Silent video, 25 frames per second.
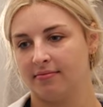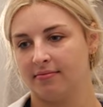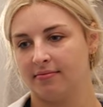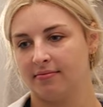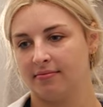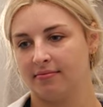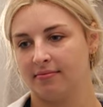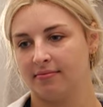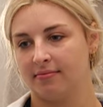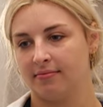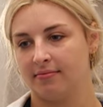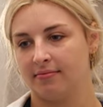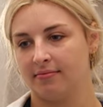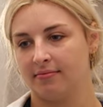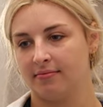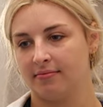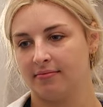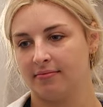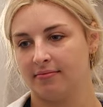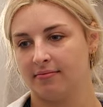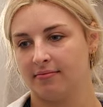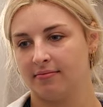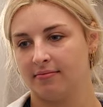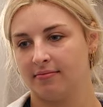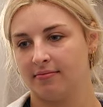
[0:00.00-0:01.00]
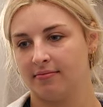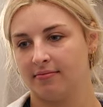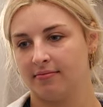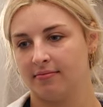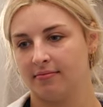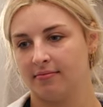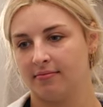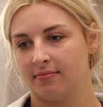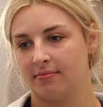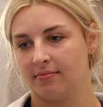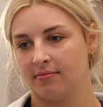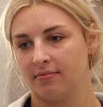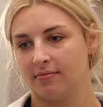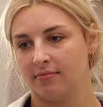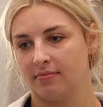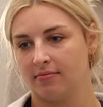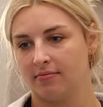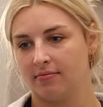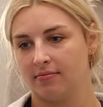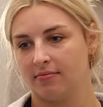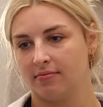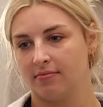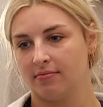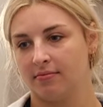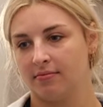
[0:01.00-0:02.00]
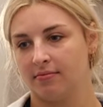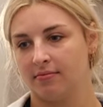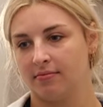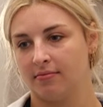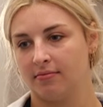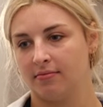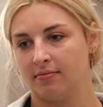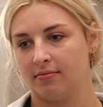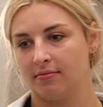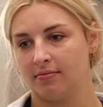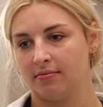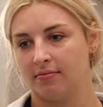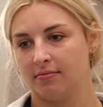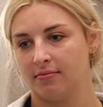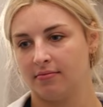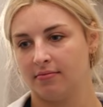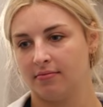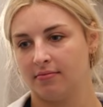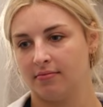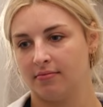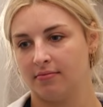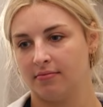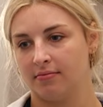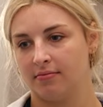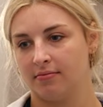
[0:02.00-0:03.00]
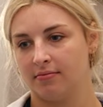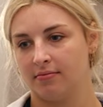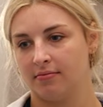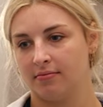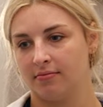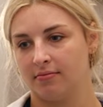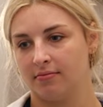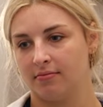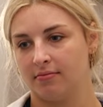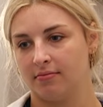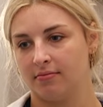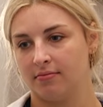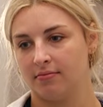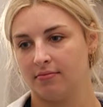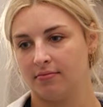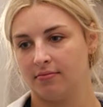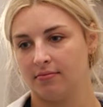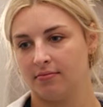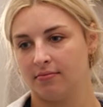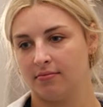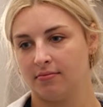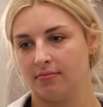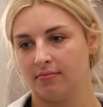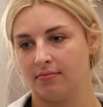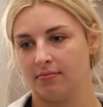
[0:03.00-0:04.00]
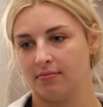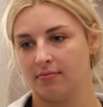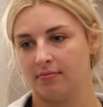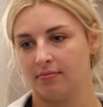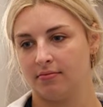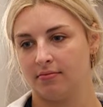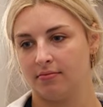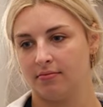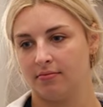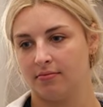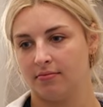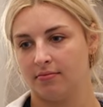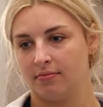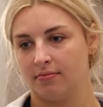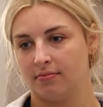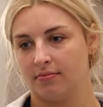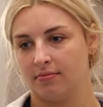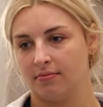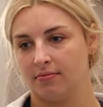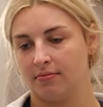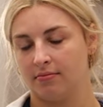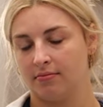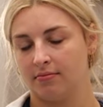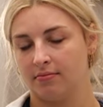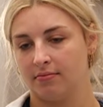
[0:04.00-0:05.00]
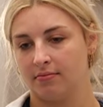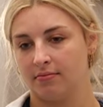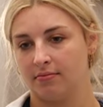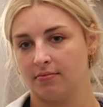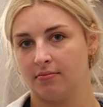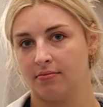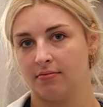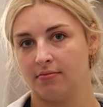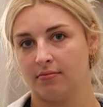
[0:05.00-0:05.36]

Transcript: No words are spoken by the person on screen.